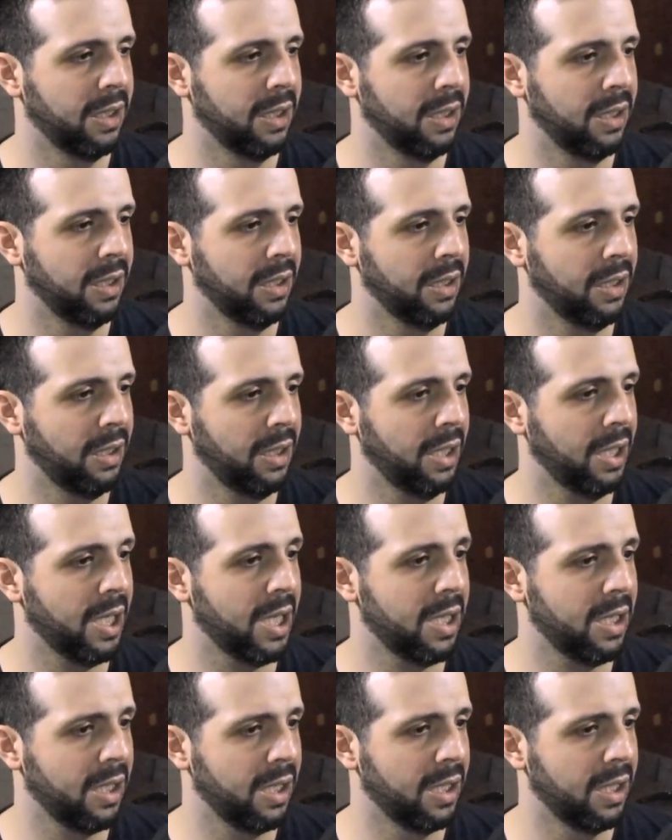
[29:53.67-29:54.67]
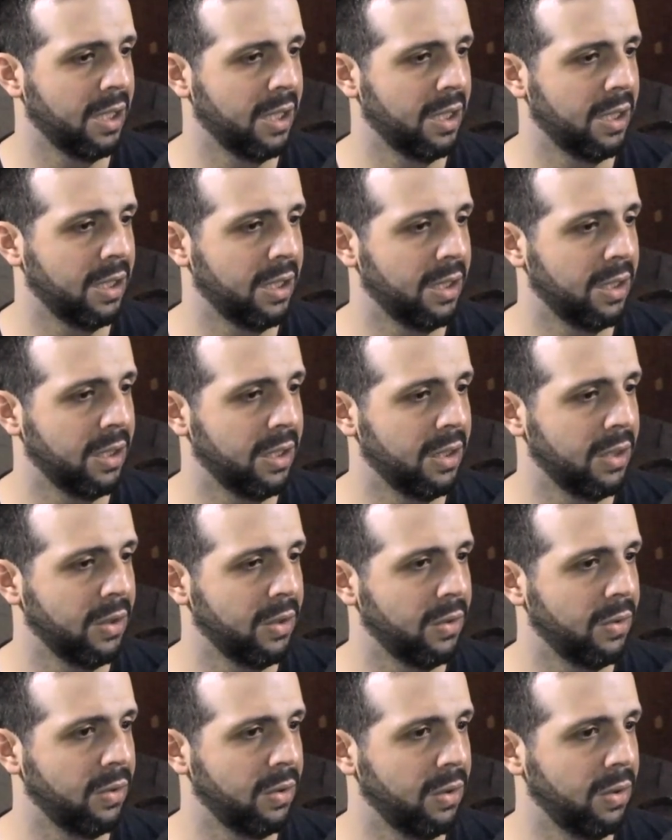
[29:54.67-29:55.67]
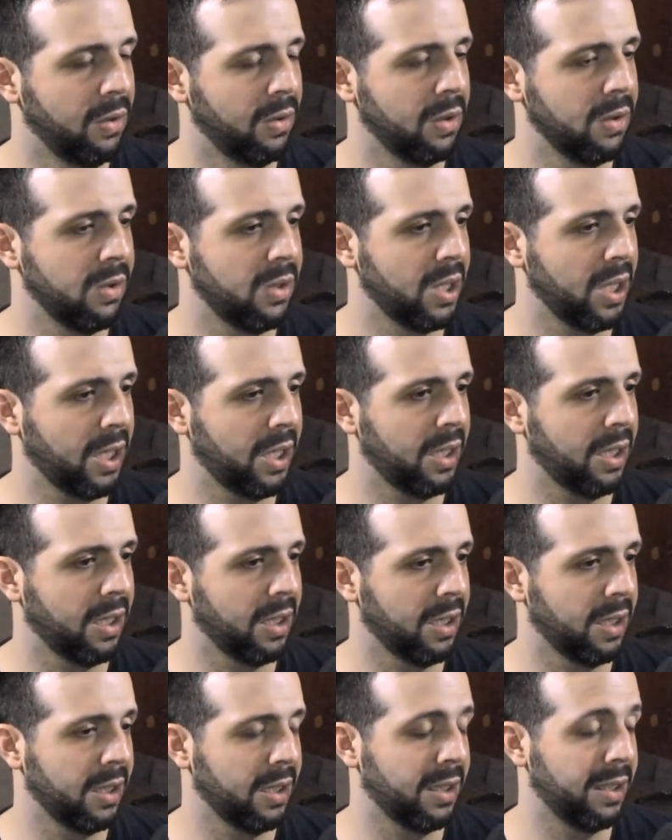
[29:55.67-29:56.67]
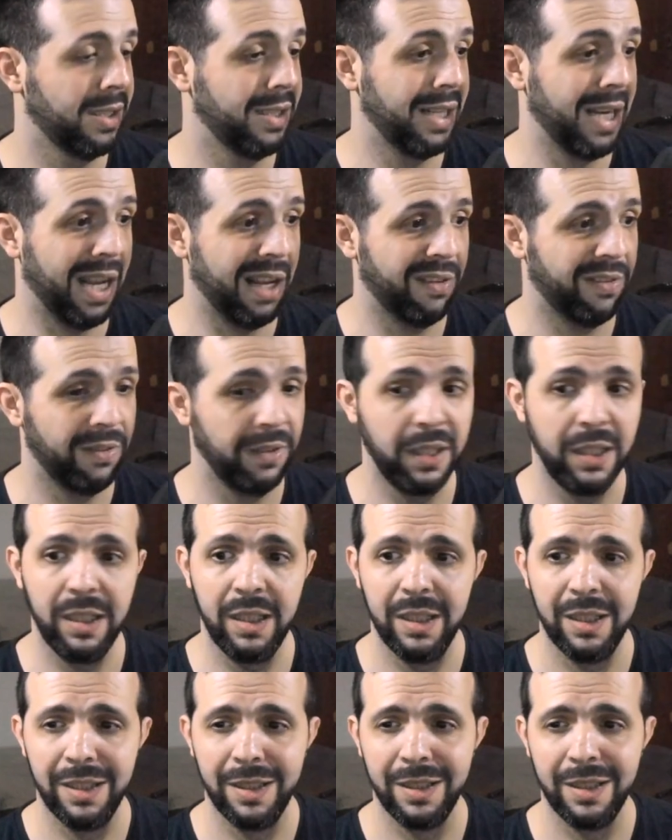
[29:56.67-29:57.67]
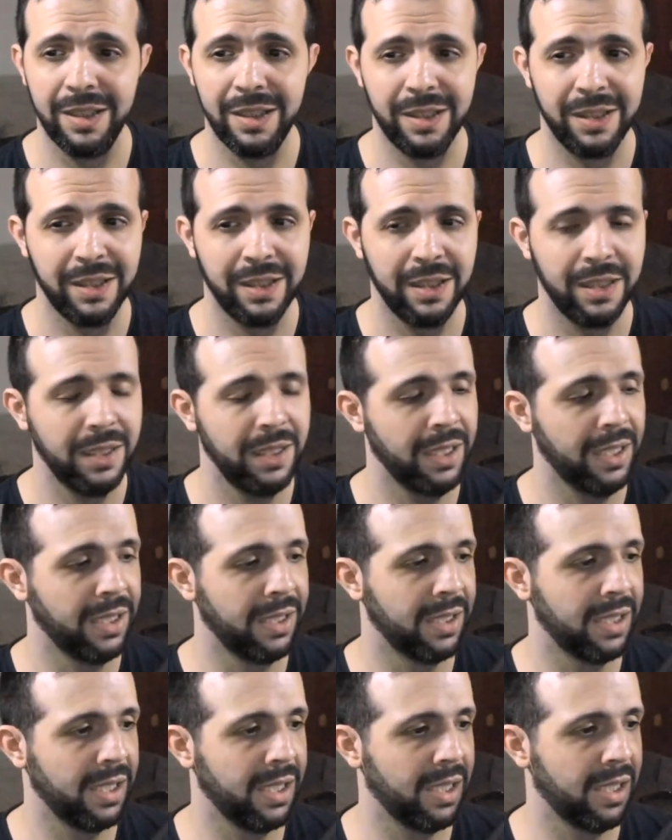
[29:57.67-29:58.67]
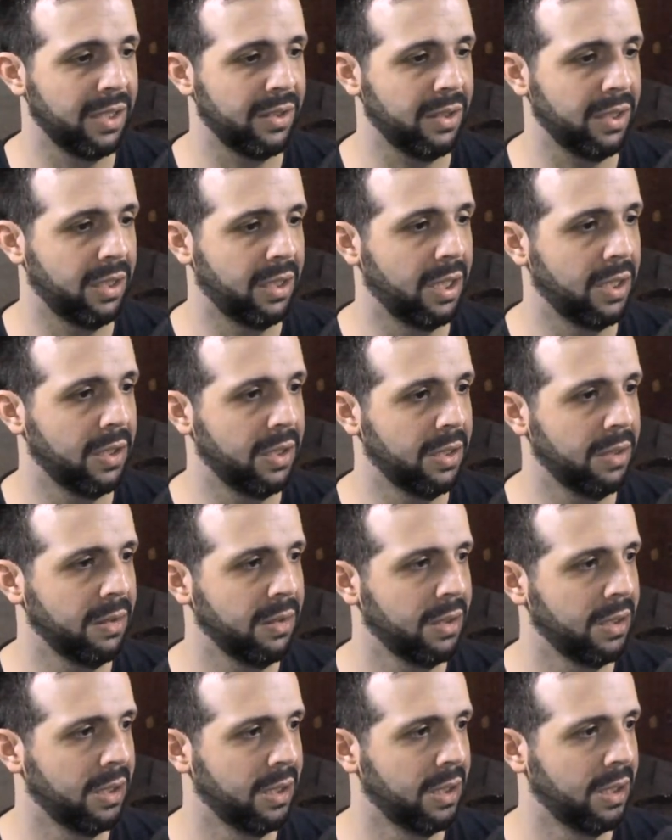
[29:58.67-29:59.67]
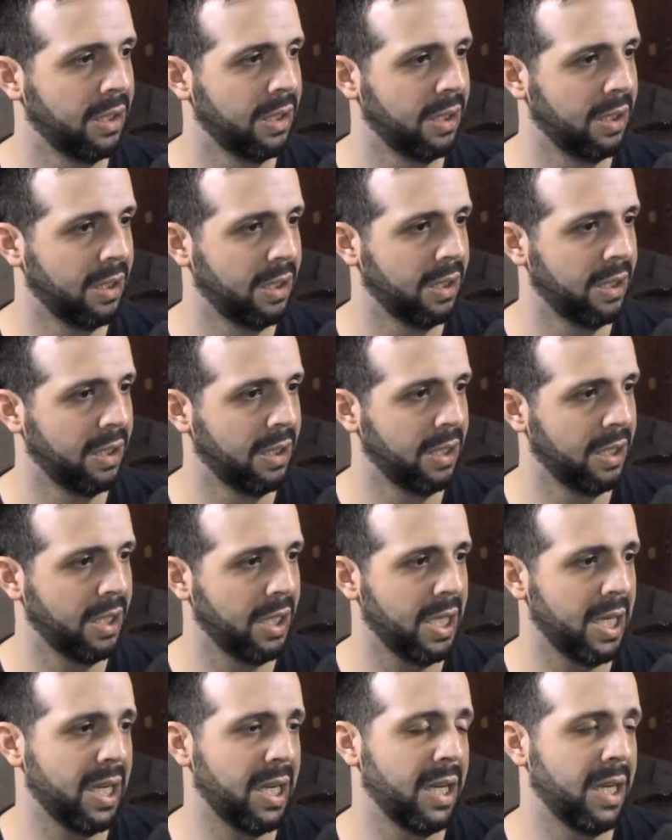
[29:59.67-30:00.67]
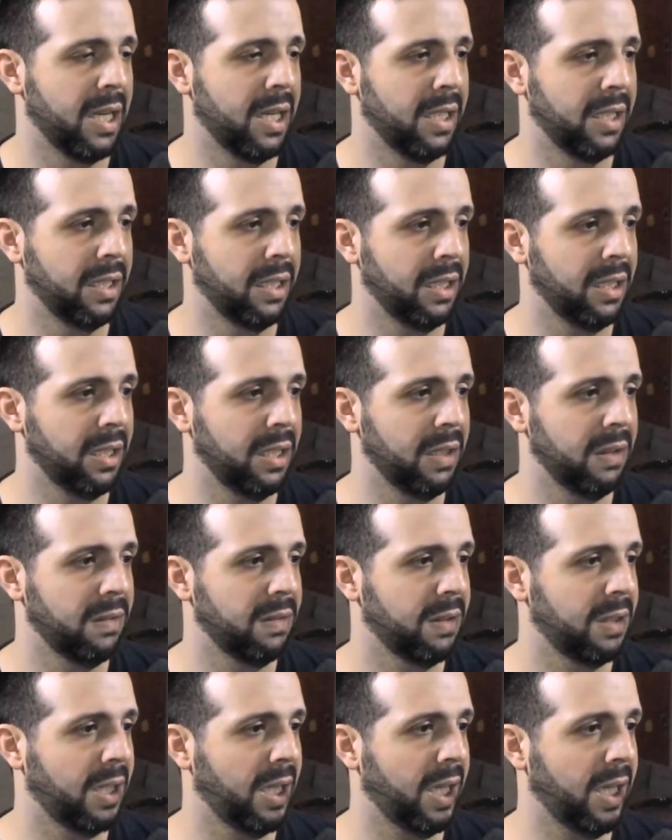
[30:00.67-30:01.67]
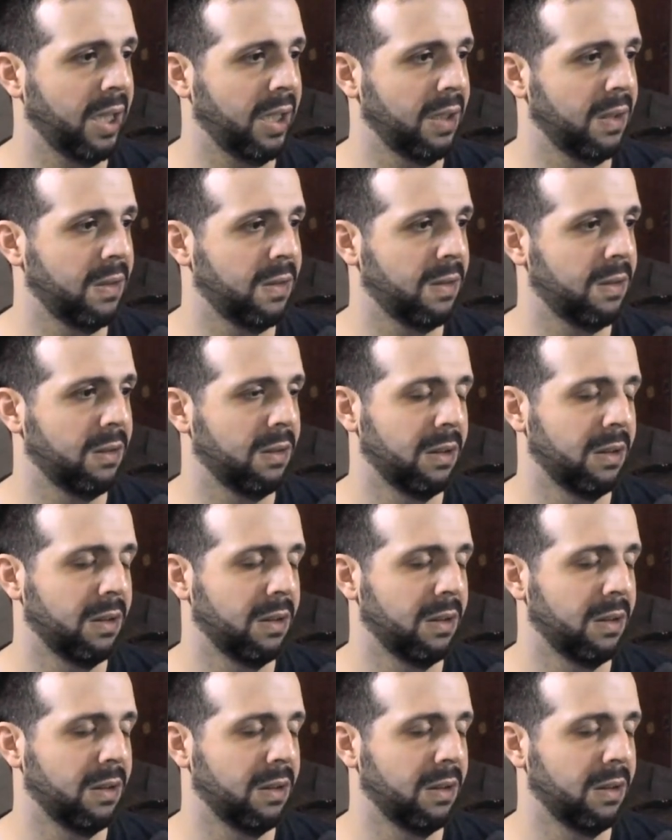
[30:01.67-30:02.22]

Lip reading: Here you don't check nothing in the return, and in this case,